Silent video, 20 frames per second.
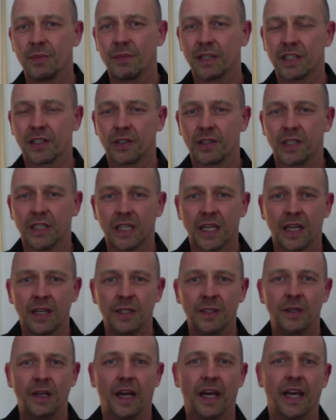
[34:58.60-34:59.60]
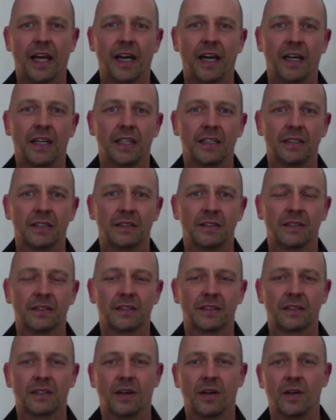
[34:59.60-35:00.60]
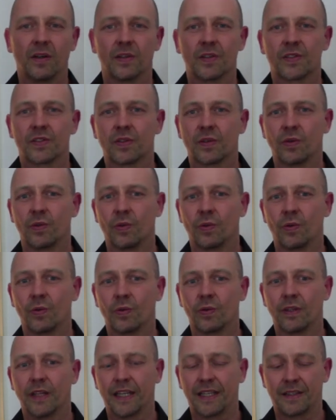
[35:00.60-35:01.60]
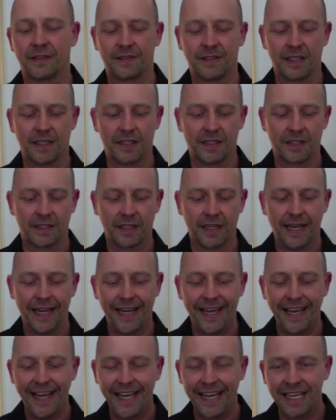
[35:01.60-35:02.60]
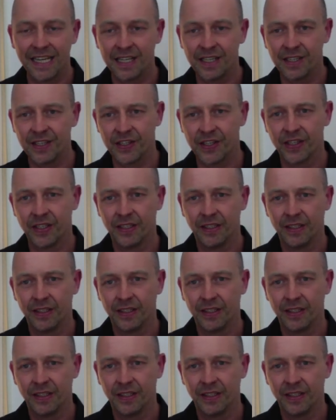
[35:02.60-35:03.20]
good, and also like this hint